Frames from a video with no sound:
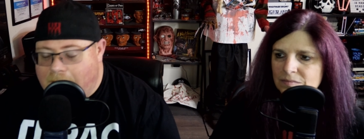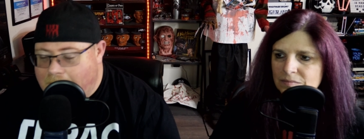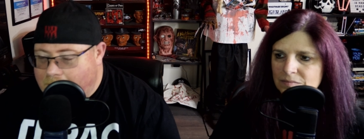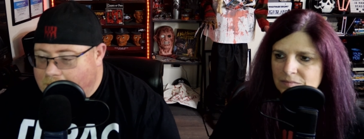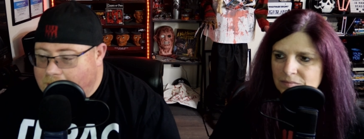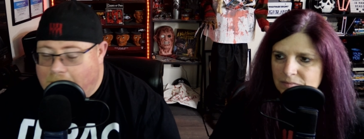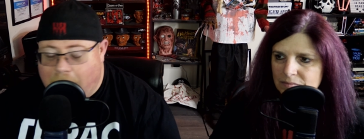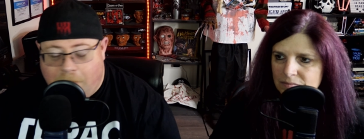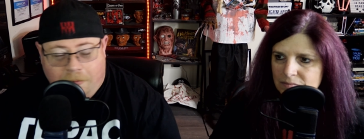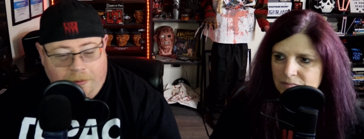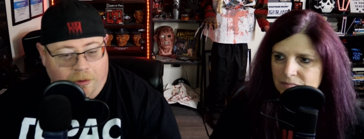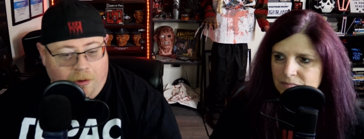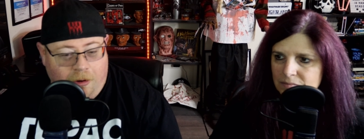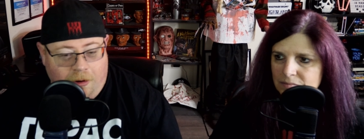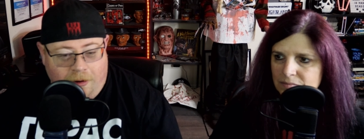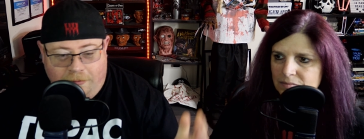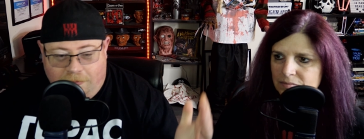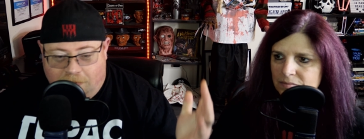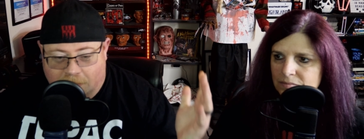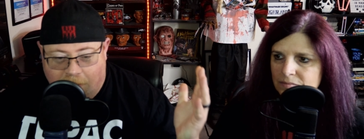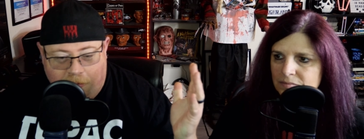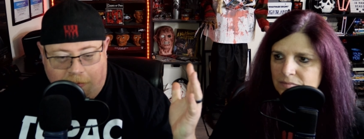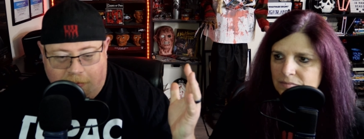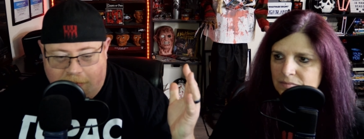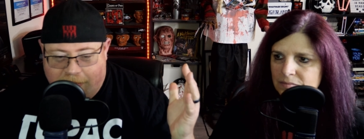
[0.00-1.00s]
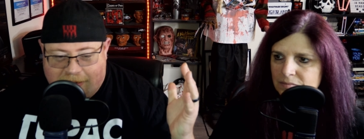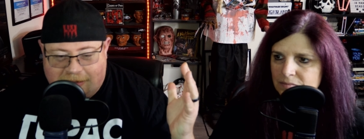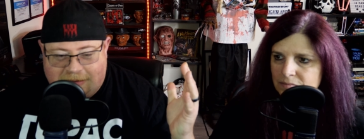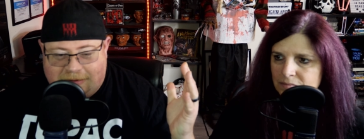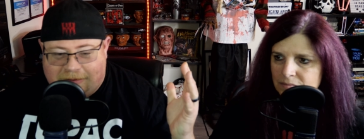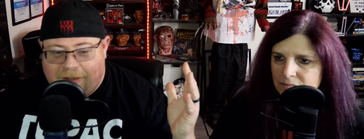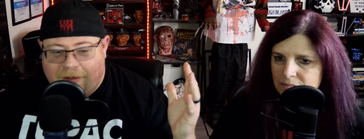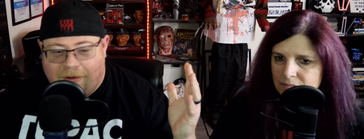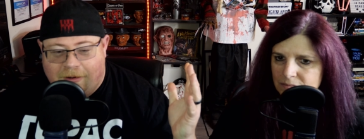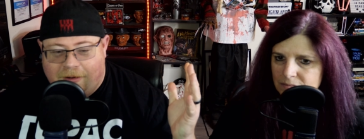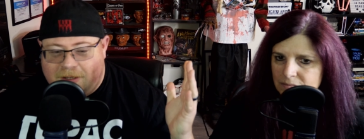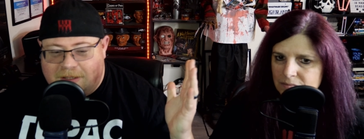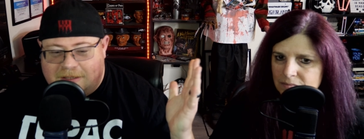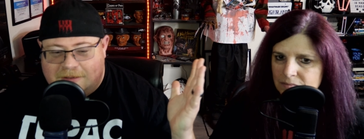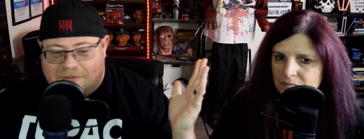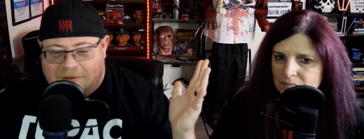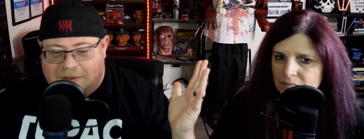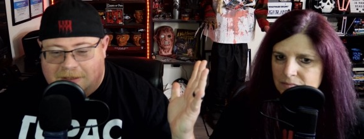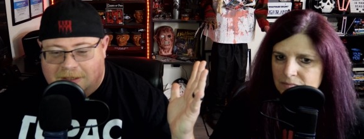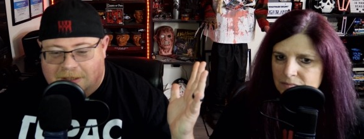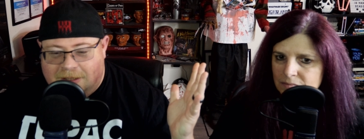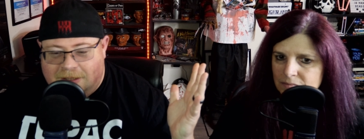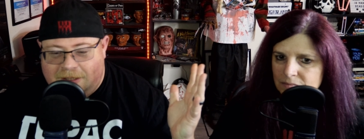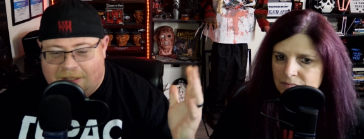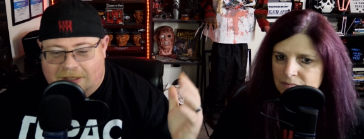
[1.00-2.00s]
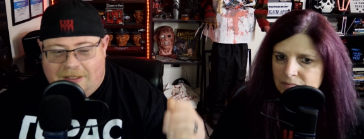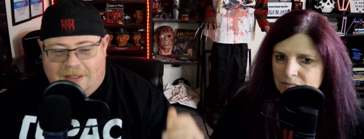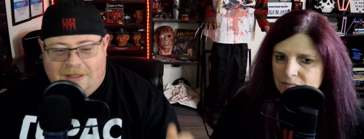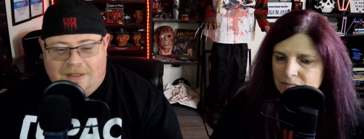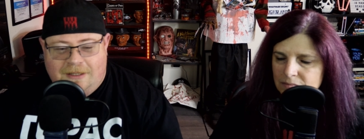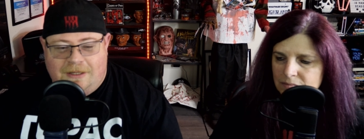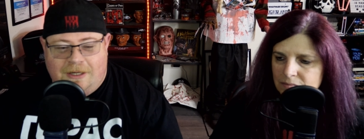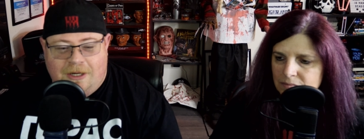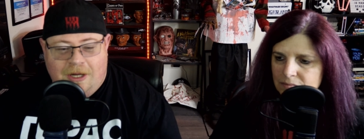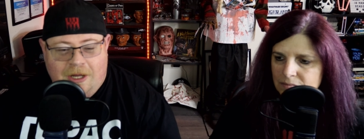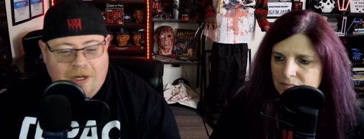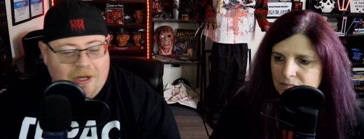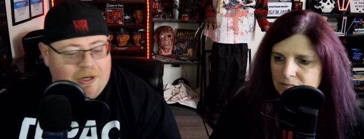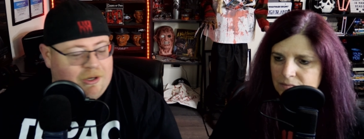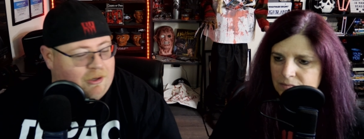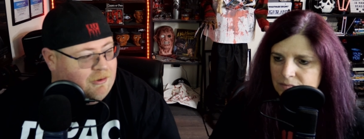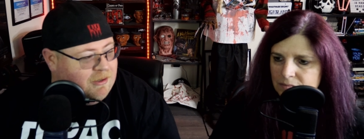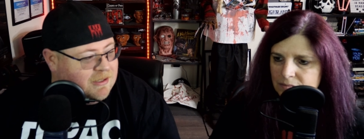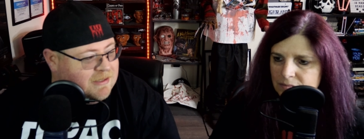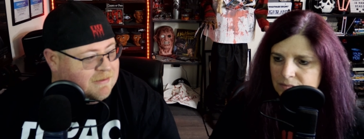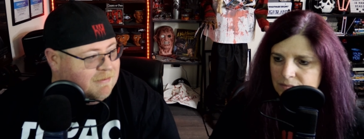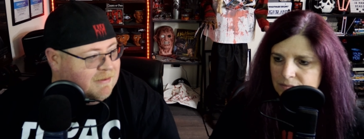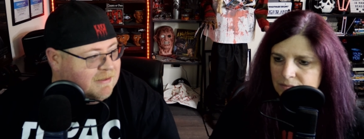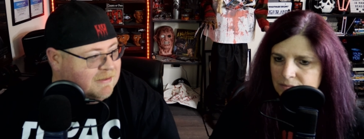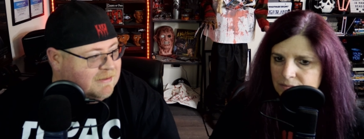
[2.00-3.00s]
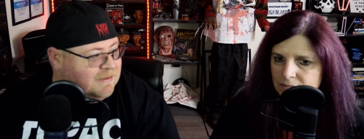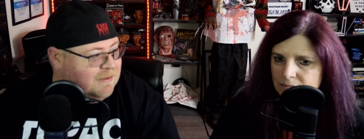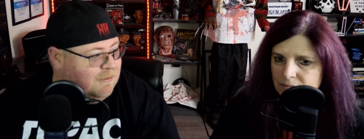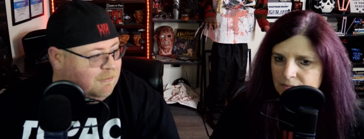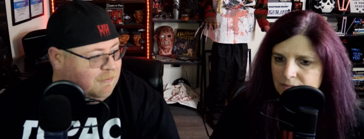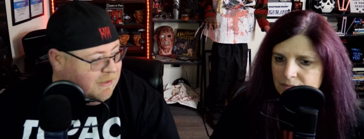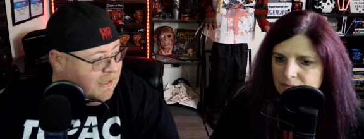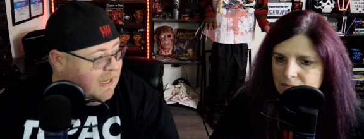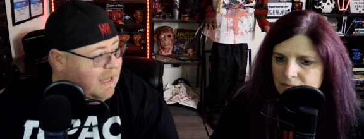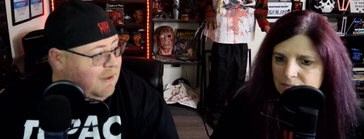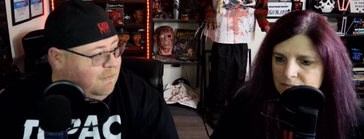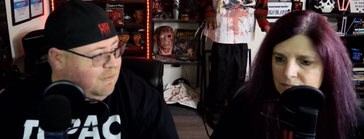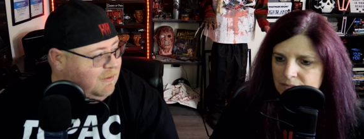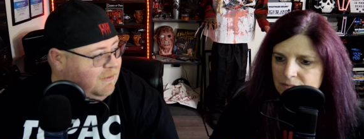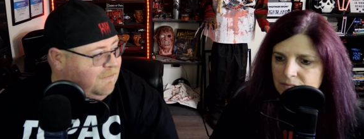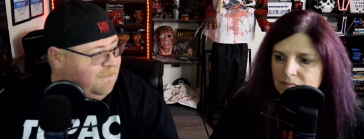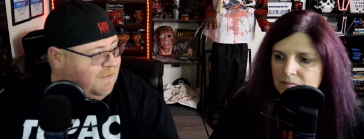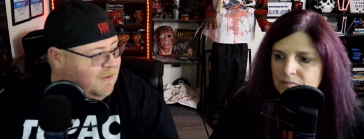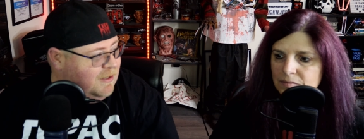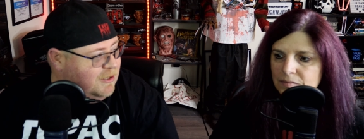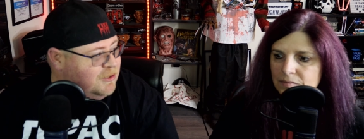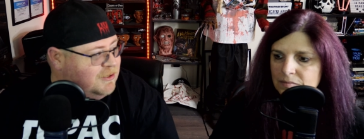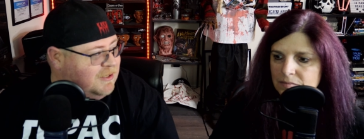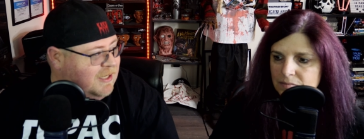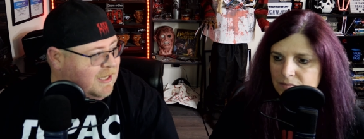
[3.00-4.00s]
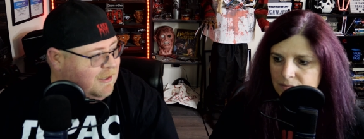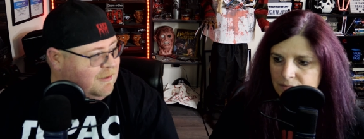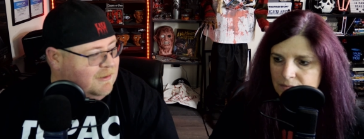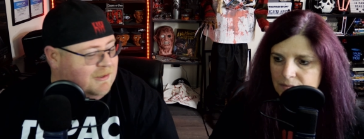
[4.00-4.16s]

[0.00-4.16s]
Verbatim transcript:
Speaker 1: We're on roll this year because we did uh, Christmas. So, yeah, we finished out